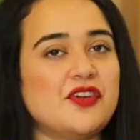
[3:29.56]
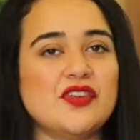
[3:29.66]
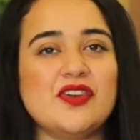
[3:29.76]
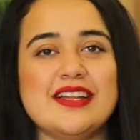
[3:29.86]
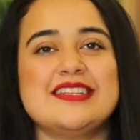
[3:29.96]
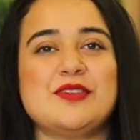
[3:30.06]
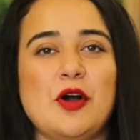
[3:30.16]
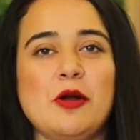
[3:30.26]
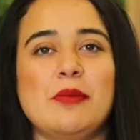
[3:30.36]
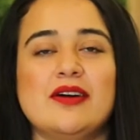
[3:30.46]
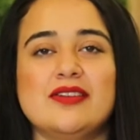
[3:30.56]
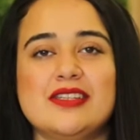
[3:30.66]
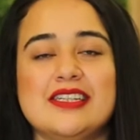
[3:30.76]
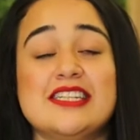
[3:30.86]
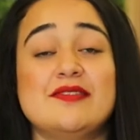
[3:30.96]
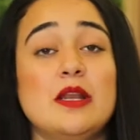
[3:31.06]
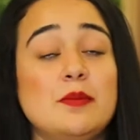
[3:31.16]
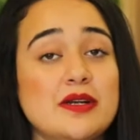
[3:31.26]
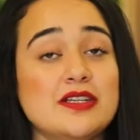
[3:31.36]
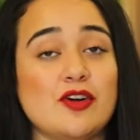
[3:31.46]
Further, let's talk about the
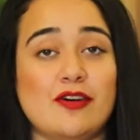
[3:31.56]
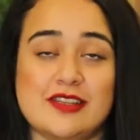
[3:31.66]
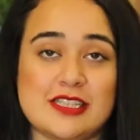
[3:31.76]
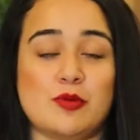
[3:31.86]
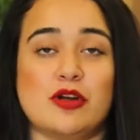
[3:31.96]
developers of this